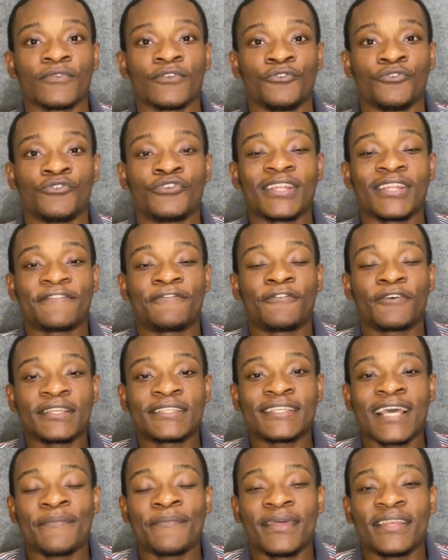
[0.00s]
You do that for the
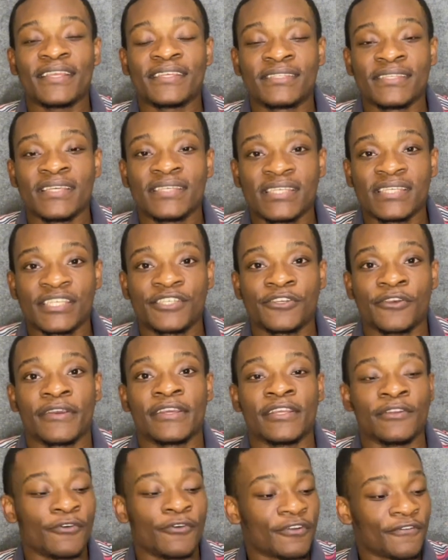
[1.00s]
time that is necessary
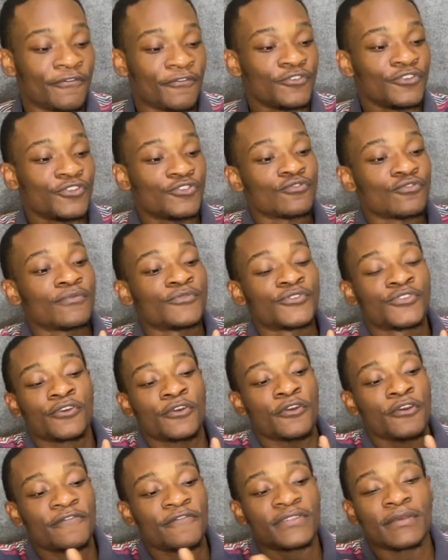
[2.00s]
in order for you to
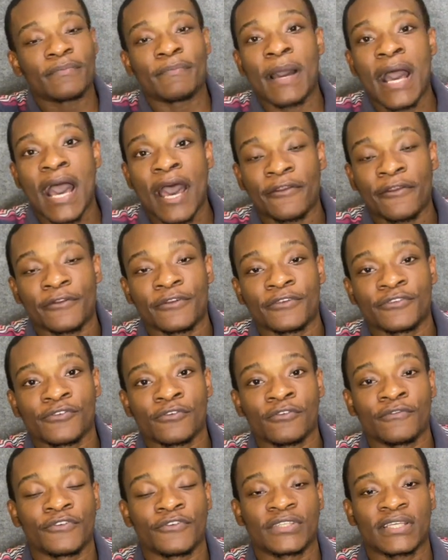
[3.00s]
observe the patterns
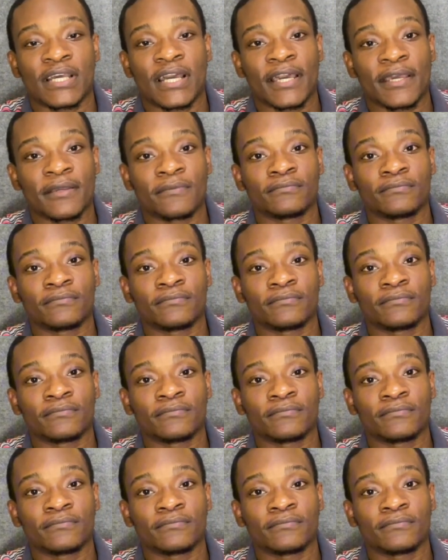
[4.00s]
over time.